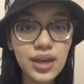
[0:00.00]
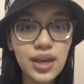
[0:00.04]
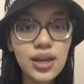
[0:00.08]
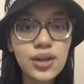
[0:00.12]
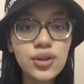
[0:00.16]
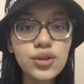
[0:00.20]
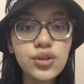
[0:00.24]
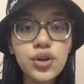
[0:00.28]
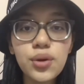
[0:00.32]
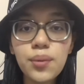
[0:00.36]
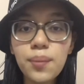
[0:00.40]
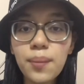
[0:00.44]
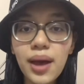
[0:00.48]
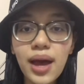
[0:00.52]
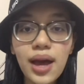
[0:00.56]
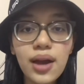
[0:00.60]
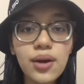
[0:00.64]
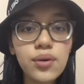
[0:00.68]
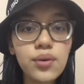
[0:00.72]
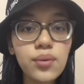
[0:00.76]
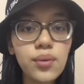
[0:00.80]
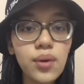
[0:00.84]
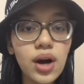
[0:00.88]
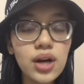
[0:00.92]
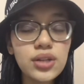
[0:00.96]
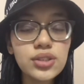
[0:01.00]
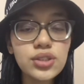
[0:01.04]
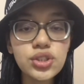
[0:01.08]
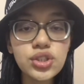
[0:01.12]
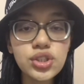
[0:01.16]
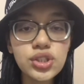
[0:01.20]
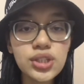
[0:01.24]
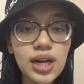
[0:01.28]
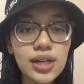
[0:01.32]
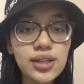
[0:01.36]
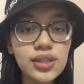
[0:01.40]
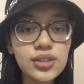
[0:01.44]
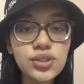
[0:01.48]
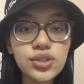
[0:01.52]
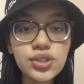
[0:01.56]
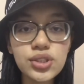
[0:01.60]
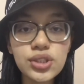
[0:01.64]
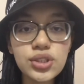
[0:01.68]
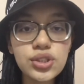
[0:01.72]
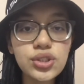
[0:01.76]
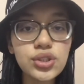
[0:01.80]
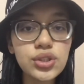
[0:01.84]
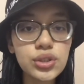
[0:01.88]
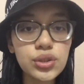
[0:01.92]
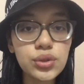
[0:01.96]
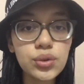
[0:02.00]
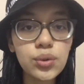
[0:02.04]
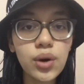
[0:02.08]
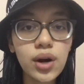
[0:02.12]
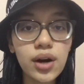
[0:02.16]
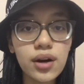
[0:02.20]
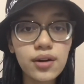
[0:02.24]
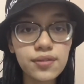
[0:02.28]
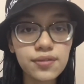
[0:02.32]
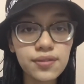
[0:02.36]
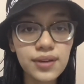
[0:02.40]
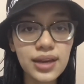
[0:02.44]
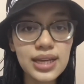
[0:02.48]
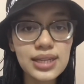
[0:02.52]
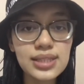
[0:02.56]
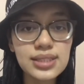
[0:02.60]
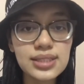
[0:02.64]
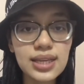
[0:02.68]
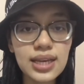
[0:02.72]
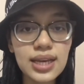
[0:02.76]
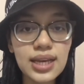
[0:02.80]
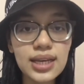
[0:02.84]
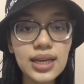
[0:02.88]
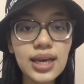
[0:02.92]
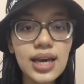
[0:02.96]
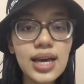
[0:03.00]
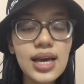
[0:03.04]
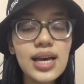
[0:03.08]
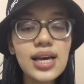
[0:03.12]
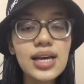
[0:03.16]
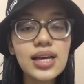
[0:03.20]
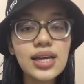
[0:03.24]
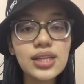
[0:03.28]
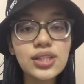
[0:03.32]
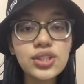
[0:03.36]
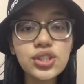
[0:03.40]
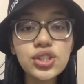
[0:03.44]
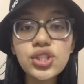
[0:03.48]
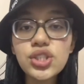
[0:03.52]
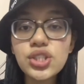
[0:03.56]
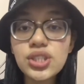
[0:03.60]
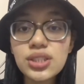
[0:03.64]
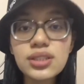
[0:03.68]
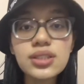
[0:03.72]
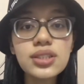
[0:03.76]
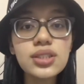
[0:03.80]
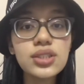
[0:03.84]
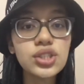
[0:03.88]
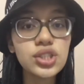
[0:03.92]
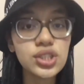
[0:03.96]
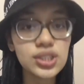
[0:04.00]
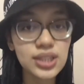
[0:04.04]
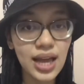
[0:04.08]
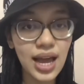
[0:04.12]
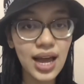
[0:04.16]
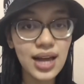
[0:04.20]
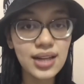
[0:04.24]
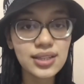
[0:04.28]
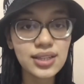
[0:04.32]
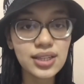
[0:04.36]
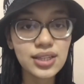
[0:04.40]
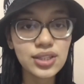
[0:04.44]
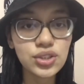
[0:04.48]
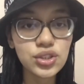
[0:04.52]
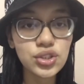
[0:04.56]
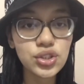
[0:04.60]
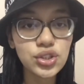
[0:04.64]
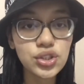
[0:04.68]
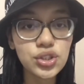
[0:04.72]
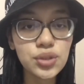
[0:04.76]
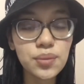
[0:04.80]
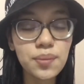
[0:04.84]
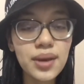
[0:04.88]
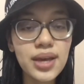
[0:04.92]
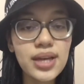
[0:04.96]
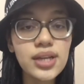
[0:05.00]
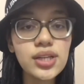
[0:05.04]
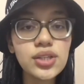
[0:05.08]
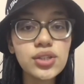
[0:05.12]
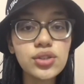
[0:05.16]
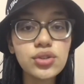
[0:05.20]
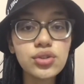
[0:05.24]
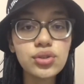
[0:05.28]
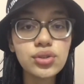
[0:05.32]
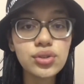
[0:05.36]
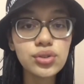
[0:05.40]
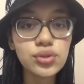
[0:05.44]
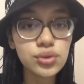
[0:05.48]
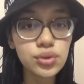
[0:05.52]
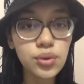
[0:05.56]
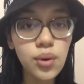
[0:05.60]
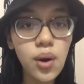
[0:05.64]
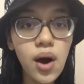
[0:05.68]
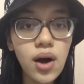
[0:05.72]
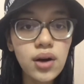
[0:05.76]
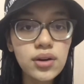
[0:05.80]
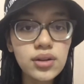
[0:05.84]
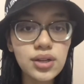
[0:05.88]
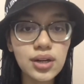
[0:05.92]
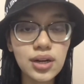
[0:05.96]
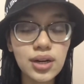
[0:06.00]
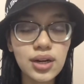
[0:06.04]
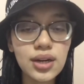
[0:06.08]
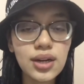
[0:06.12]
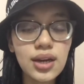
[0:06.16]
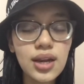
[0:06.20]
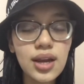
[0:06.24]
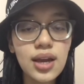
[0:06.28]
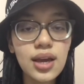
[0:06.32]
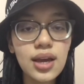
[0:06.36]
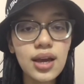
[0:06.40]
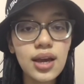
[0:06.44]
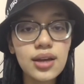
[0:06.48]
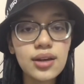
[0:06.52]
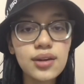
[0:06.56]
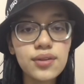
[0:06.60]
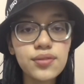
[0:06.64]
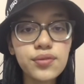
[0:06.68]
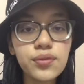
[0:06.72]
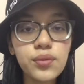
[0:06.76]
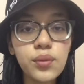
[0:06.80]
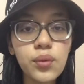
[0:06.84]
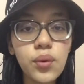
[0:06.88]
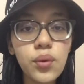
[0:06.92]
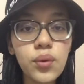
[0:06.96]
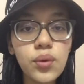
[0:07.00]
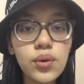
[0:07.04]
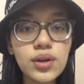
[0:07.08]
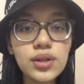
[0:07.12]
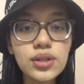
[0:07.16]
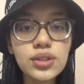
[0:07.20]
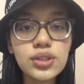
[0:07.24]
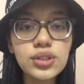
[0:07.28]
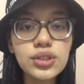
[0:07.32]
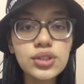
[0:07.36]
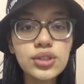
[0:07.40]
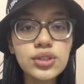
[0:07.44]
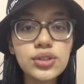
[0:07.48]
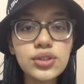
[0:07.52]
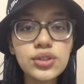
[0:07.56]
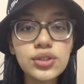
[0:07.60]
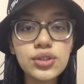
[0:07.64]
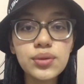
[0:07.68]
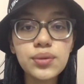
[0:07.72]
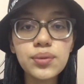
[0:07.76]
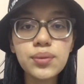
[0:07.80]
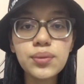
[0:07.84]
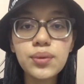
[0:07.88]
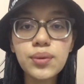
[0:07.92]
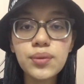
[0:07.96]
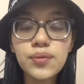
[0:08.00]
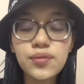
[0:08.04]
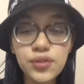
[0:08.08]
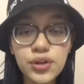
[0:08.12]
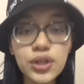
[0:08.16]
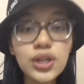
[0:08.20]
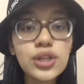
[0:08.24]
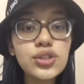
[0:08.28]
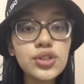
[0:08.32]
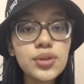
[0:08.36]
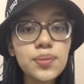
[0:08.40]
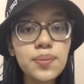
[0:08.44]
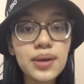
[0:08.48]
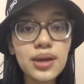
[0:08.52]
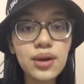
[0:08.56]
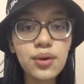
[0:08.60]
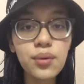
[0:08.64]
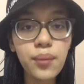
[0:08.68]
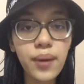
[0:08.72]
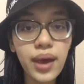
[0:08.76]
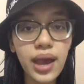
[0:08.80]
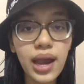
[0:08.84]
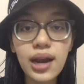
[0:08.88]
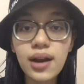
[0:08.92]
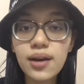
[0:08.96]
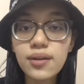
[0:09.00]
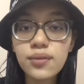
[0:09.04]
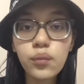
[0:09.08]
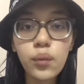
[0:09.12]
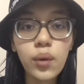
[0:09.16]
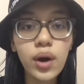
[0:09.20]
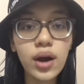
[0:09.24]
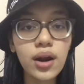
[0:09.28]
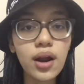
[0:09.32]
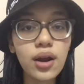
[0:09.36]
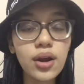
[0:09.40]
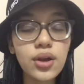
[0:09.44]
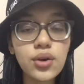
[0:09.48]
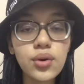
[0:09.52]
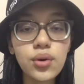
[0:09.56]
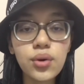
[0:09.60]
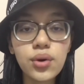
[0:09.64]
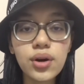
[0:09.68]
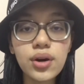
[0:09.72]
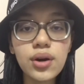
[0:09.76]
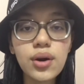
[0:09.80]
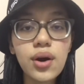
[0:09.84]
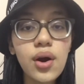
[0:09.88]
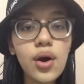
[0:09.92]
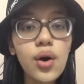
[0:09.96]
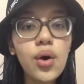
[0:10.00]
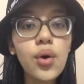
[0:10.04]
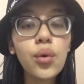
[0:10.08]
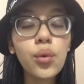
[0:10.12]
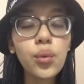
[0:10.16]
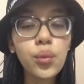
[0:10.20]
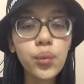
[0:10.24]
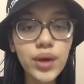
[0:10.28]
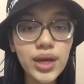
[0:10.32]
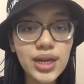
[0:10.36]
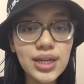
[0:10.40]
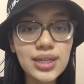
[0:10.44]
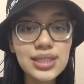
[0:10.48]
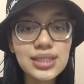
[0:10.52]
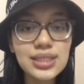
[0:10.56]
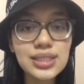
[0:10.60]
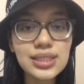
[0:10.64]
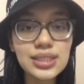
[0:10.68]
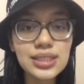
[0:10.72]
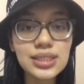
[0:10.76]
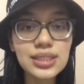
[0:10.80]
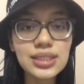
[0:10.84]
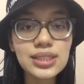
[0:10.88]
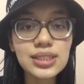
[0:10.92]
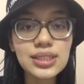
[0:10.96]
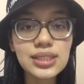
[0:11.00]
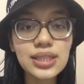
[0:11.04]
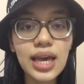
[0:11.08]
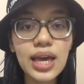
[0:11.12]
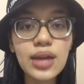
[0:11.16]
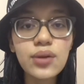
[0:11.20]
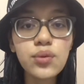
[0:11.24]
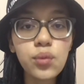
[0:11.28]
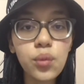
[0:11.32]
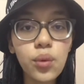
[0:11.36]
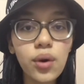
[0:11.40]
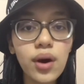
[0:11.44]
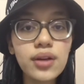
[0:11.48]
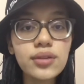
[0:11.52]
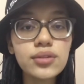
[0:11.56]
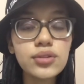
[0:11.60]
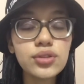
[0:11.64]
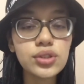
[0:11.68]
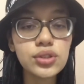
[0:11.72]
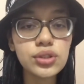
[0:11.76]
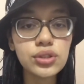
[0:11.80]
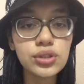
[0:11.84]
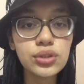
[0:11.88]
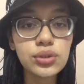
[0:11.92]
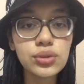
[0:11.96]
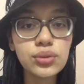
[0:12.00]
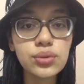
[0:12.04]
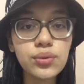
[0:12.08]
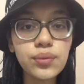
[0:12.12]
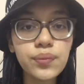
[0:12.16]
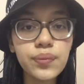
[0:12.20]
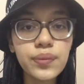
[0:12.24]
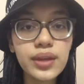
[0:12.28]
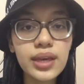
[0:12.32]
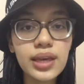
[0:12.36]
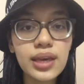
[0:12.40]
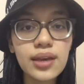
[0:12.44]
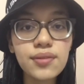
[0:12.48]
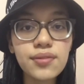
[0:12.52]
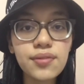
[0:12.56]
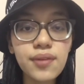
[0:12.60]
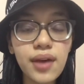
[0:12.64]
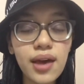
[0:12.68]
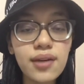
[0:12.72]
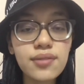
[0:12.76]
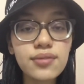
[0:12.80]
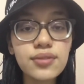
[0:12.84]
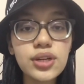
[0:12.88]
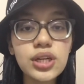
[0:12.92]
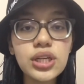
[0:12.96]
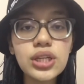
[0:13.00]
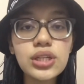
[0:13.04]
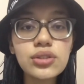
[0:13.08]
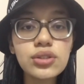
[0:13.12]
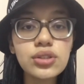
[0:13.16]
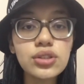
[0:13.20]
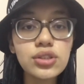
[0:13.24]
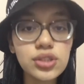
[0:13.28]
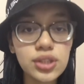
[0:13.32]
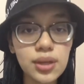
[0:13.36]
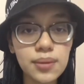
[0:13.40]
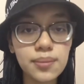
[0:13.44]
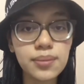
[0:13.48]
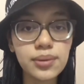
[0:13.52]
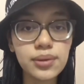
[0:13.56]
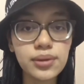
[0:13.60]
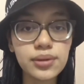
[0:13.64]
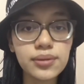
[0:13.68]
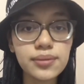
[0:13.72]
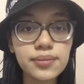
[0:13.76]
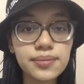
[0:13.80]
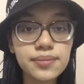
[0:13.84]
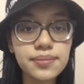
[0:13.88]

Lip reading: No matter what challenges you are facing, it's just a challenge to make you stronger, and of course for you to be aware of what your weaknesses and what to do if ever you stumble.